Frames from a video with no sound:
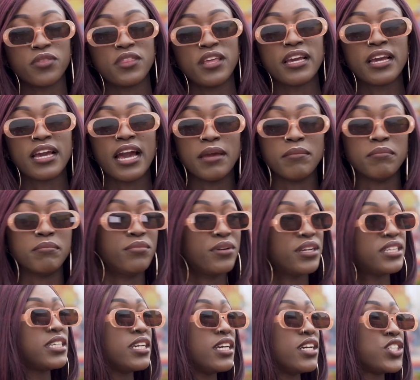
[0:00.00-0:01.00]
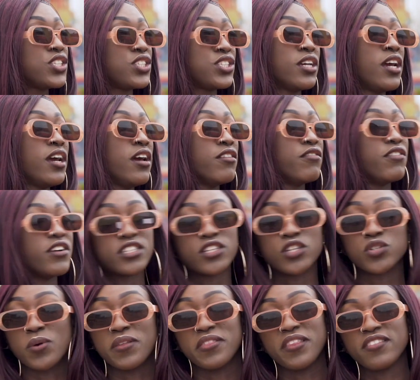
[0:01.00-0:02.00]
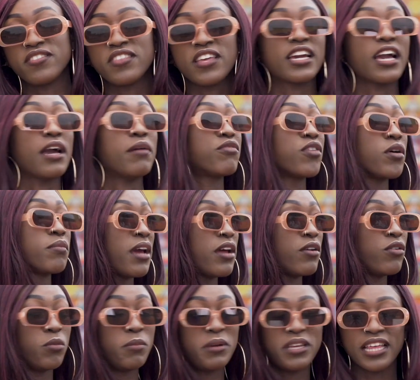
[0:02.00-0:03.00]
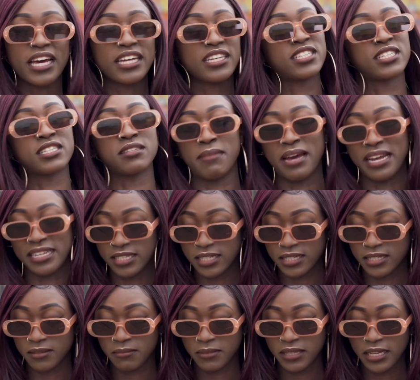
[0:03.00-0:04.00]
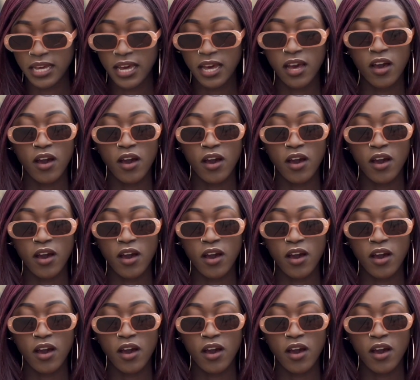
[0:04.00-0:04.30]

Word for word: think I'm British versus when they think I'm from Nairobi. That doesn't matter to me.